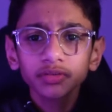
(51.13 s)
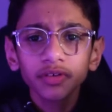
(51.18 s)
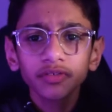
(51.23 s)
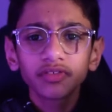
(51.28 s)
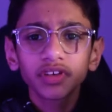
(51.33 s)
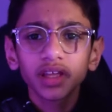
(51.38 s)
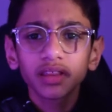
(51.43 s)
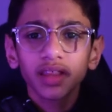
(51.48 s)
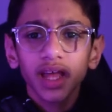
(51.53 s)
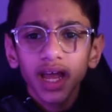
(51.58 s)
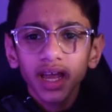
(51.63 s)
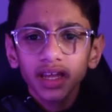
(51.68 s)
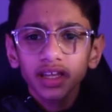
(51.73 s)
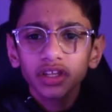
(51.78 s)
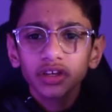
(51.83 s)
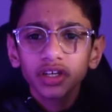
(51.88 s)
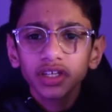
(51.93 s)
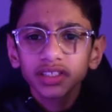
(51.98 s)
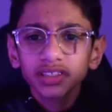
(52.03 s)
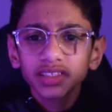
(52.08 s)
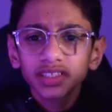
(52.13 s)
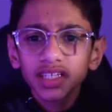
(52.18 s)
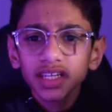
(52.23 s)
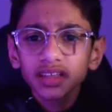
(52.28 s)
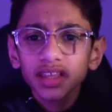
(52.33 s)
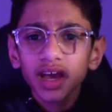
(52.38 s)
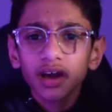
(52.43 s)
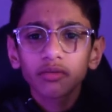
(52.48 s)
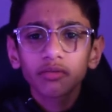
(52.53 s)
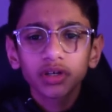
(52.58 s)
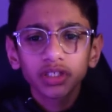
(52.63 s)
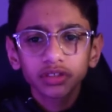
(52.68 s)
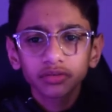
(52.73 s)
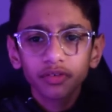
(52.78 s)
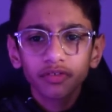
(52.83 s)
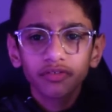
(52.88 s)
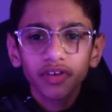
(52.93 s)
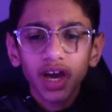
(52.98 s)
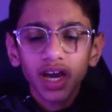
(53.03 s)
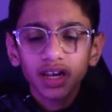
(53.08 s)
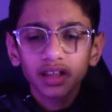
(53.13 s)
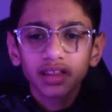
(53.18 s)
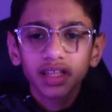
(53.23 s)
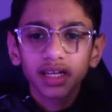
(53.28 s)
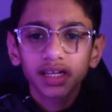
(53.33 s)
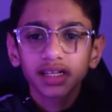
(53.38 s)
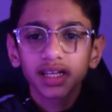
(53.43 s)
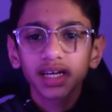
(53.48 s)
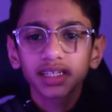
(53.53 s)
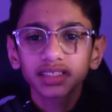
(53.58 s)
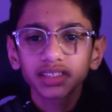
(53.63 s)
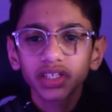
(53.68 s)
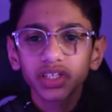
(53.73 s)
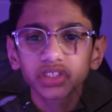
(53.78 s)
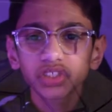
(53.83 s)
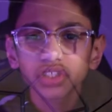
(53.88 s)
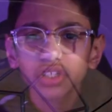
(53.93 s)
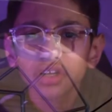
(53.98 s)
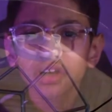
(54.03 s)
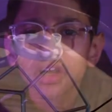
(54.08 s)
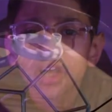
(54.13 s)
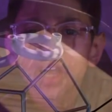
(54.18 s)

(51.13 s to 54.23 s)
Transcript: we've done that, you can see that once we've added the glass texture,